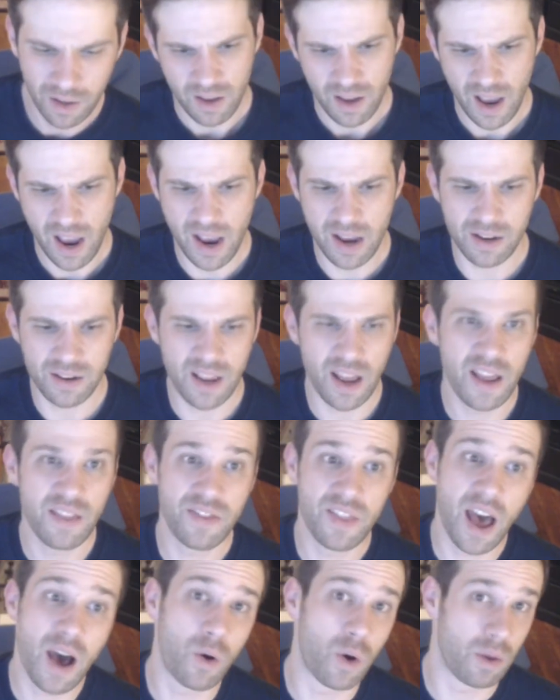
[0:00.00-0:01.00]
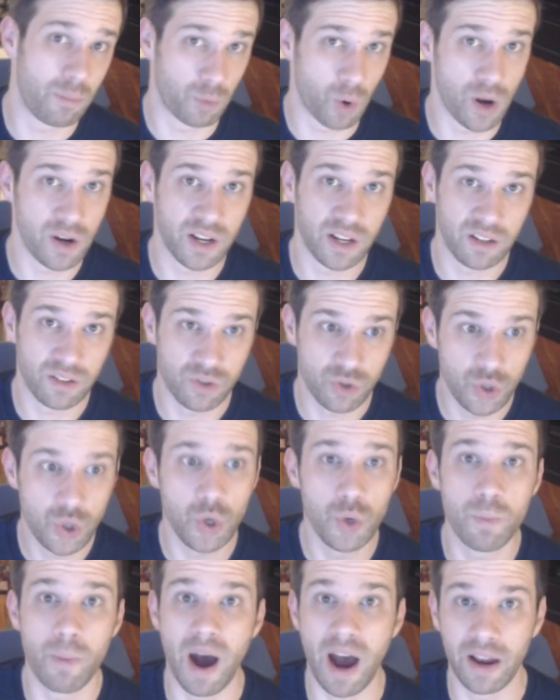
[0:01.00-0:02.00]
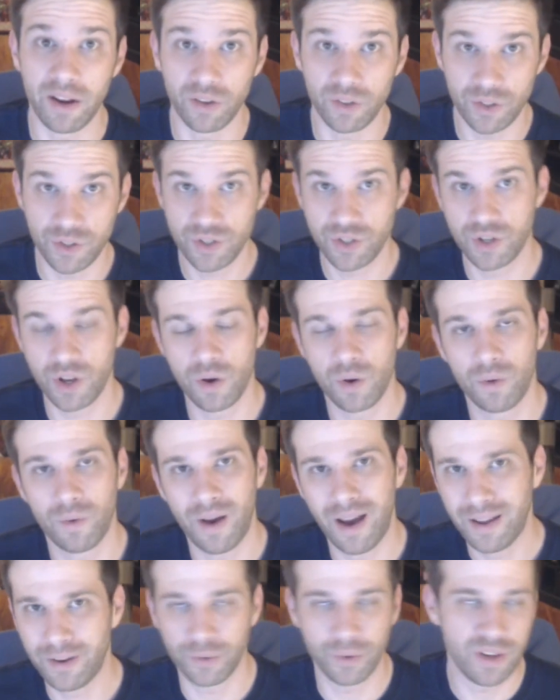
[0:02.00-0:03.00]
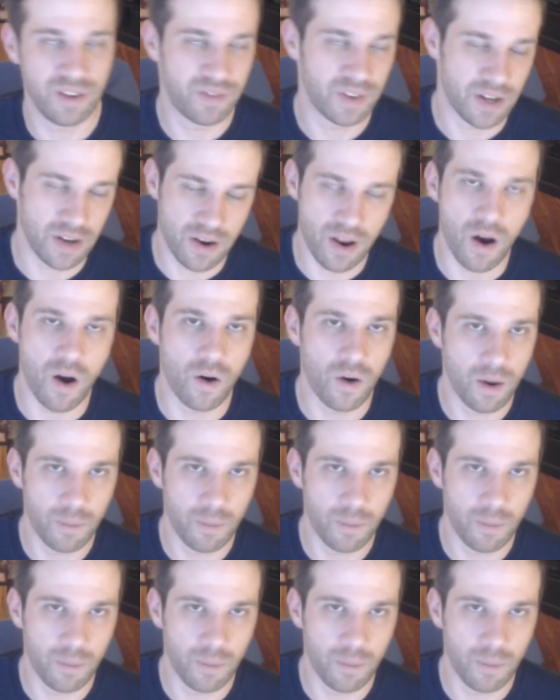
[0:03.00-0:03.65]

And now I'm running 2 miles, so I don't even know.